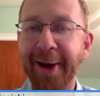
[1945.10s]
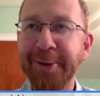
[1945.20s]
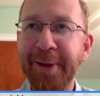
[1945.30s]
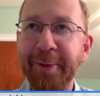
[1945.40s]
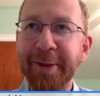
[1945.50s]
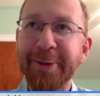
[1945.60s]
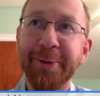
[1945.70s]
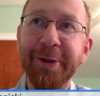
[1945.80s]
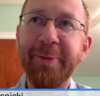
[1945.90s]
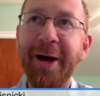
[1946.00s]
So that works
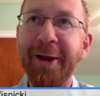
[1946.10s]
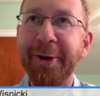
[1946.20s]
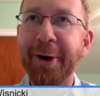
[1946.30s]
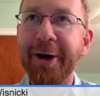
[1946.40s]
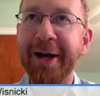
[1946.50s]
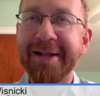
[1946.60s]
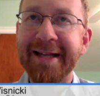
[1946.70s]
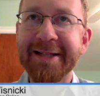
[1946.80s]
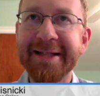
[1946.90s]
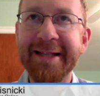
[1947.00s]
really well in our
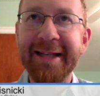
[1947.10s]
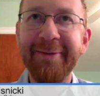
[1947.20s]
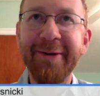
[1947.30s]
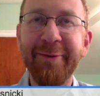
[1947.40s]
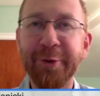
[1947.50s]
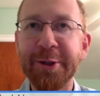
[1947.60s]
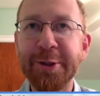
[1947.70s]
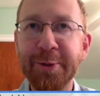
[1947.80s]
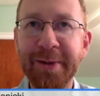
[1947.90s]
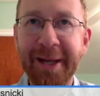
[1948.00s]
context. Even if you're a
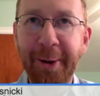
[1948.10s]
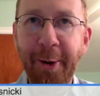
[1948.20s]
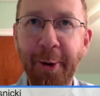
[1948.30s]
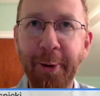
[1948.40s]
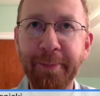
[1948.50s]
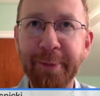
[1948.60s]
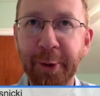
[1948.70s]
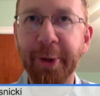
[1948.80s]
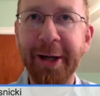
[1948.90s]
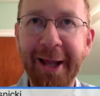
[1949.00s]
student at home,
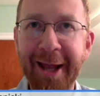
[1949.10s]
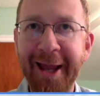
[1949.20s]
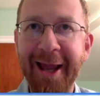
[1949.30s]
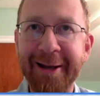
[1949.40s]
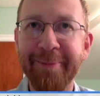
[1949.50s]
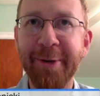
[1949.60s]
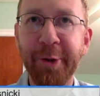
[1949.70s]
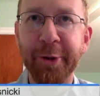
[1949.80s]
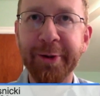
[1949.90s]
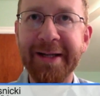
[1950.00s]
or in
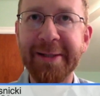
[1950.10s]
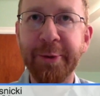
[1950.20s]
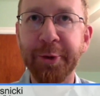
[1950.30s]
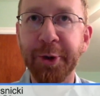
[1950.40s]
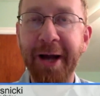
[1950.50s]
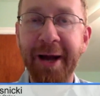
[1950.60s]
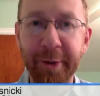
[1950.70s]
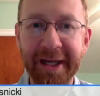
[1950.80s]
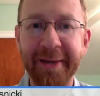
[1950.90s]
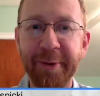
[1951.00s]
middle or grade school, and you're not
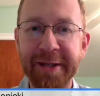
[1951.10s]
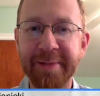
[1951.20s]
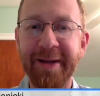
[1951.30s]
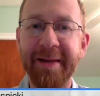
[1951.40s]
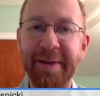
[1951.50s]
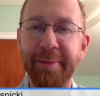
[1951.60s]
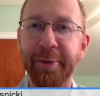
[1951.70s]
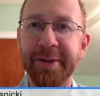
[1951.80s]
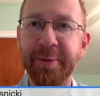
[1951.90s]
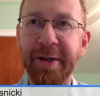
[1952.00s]
working with as many
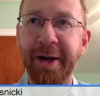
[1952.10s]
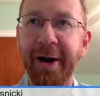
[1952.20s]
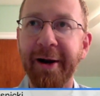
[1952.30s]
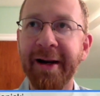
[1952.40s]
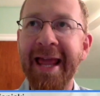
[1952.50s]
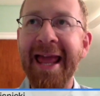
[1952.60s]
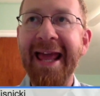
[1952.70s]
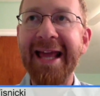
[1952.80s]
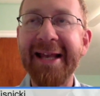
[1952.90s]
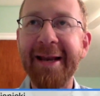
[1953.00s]
people as we are,
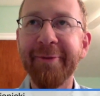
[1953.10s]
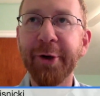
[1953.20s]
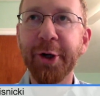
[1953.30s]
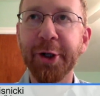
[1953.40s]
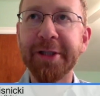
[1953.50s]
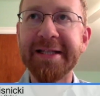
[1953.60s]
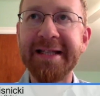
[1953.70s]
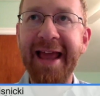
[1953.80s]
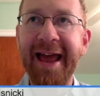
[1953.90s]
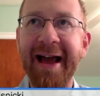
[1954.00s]
it never hurts
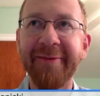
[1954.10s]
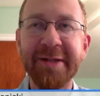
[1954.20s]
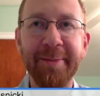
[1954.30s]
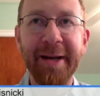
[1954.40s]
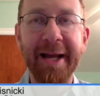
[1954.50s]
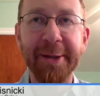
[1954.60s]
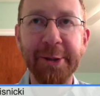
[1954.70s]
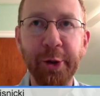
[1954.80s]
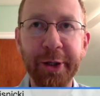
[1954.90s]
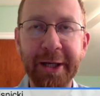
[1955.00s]
to have somebody
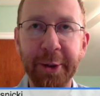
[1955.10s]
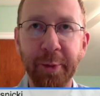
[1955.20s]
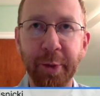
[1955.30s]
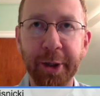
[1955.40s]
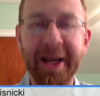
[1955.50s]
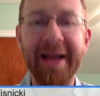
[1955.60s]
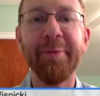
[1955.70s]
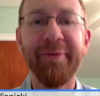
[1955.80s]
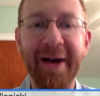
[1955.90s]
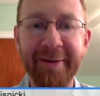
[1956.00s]
else look at your work and
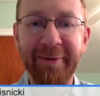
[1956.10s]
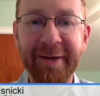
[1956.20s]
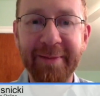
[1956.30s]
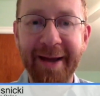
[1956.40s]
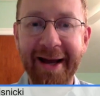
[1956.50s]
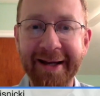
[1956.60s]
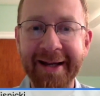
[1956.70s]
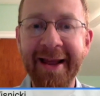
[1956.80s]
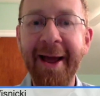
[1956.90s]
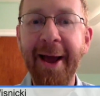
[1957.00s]
provide
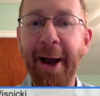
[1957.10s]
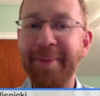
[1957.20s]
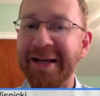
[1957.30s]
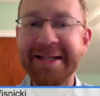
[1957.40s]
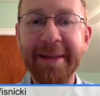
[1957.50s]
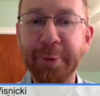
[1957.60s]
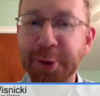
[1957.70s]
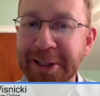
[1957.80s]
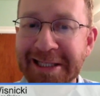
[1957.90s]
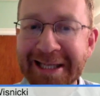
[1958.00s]
feedback, because they will
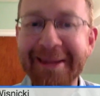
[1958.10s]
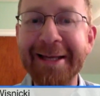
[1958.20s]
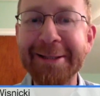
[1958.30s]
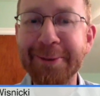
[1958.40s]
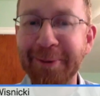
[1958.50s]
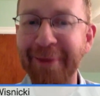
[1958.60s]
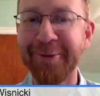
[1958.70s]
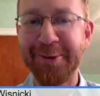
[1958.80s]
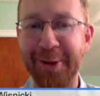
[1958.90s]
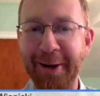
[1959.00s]
just see things you
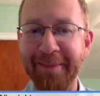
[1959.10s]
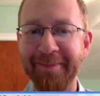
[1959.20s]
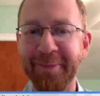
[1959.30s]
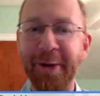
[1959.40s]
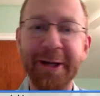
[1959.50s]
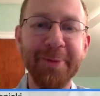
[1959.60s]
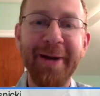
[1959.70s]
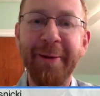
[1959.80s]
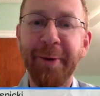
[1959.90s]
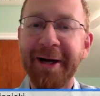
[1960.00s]
never saw. Right? You
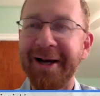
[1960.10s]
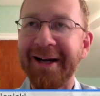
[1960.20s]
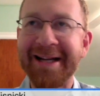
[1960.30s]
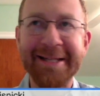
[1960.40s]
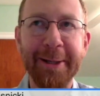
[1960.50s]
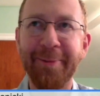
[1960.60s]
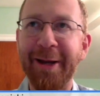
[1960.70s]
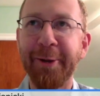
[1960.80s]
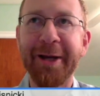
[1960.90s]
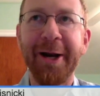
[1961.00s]
might work on an essay, you
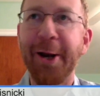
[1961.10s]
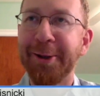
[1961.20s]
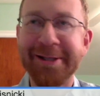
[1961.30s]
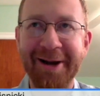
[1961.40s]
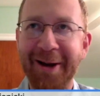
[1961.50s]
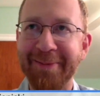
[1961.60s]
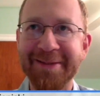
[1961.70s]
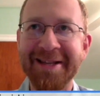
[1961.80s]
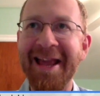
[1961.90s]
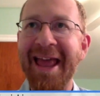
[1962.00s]
might look at 100
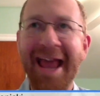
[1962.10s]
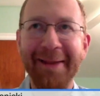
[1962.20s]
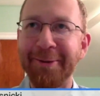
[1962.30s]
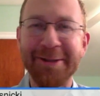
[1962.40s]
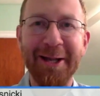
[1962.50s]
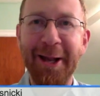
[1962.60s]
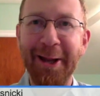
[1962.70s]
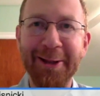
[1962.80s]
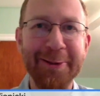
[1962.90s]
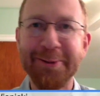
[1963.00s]
times, and there's a
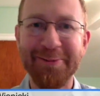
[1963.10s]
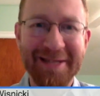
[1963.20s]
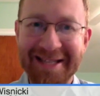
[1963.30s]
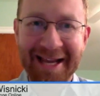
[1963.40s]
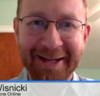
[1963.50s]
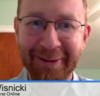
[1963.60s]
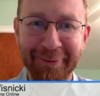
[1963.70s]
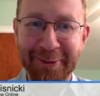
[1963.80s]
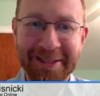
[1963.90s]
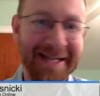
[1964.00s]
huge mistake in the
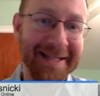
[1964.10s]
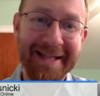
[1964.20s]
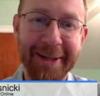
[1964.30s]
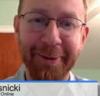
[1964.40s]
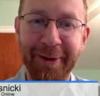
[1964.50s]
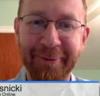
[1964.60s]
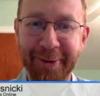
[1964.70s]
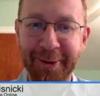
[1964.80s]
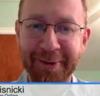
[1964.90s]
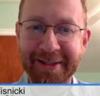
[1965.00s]
first sentence that you'll never
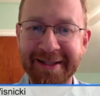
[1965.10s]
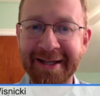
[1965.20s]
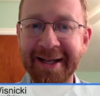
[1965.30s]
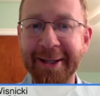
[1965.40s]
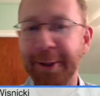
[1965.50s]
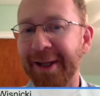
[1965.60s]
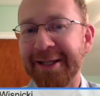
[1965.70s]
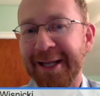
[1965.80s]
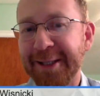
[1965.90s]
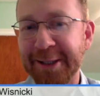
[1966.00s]

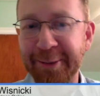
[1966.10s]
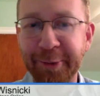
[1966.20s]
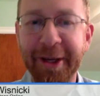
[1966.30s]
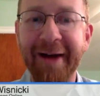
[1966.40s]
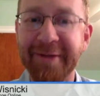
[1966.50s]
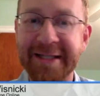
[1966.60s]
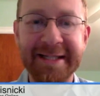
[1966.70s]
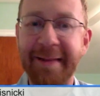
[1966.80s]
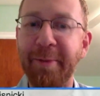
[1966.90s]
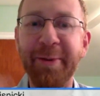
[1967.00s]
notice. That's just a really obvious
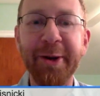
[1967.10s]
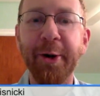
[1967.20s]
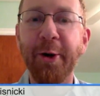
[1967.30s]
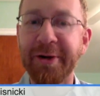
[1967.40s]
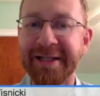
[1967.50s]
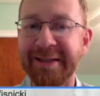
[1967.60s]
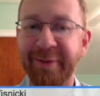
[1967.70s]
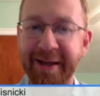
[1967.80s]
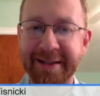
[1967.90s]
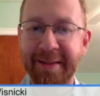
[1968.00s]
example, but there are all kinds of
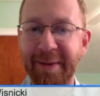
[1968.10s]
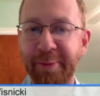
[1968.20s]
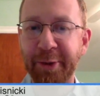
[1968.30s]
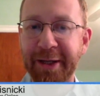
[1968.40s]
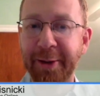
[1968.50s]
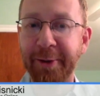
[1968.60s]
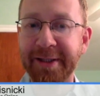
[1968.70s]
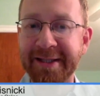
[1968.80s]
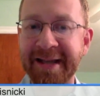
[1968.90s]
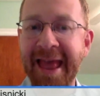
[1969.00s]
things that people can
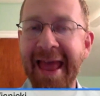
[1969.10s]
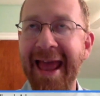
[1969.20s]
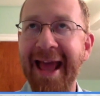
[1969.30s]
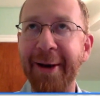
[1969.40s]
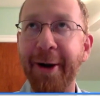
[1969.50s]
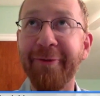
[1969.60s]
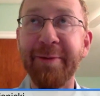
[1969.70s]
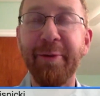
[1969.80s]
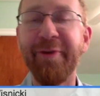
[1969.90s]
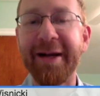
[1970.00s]
notice and
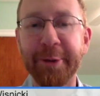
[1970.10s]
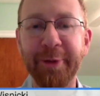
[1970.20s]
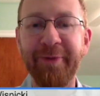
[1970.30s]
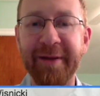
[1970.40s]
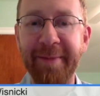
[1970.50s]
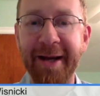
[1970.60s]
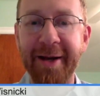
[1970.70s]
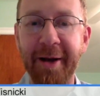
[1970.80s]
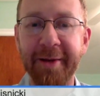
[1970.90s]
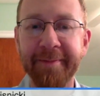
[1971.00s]
often provide good feedback
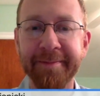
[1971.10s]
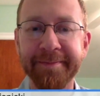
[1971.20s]
on.